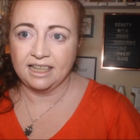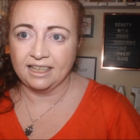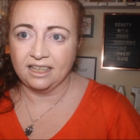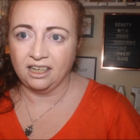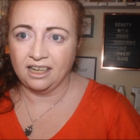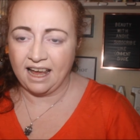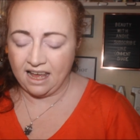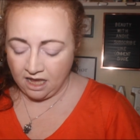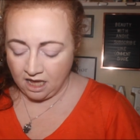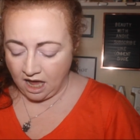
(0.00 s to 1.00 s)
thing on
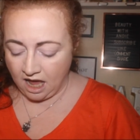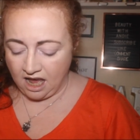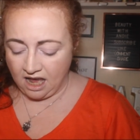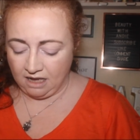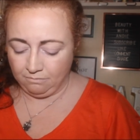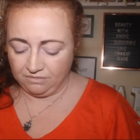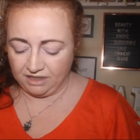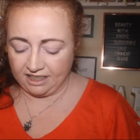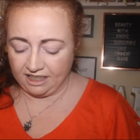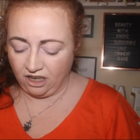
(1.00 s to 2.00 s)
it um,
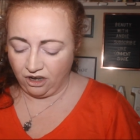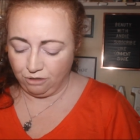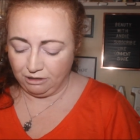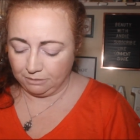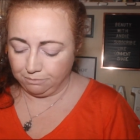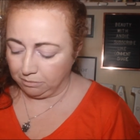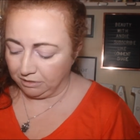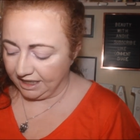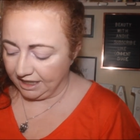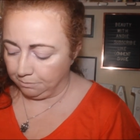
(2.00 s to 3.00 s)
that I'll always
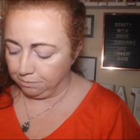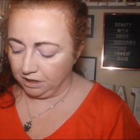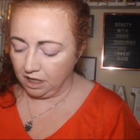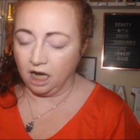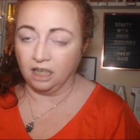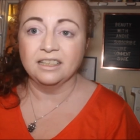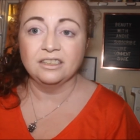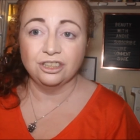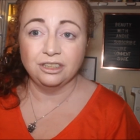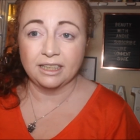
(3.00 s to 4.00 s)
probably keep on
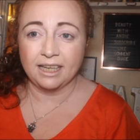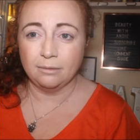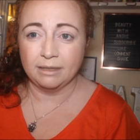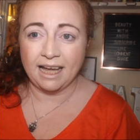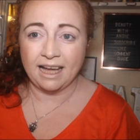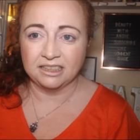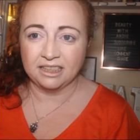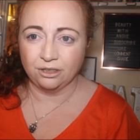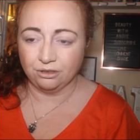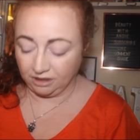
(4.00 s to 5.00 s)
it just to keep the
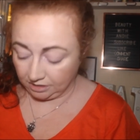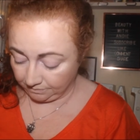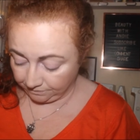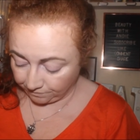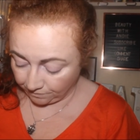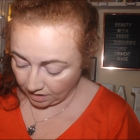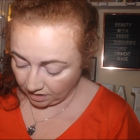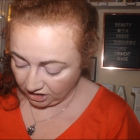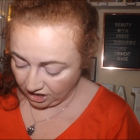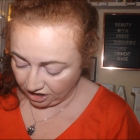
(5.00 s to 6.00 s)
eyeshadows,
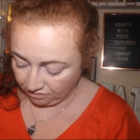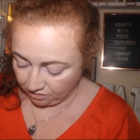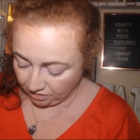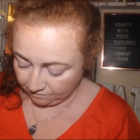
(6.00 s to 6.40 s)
you know,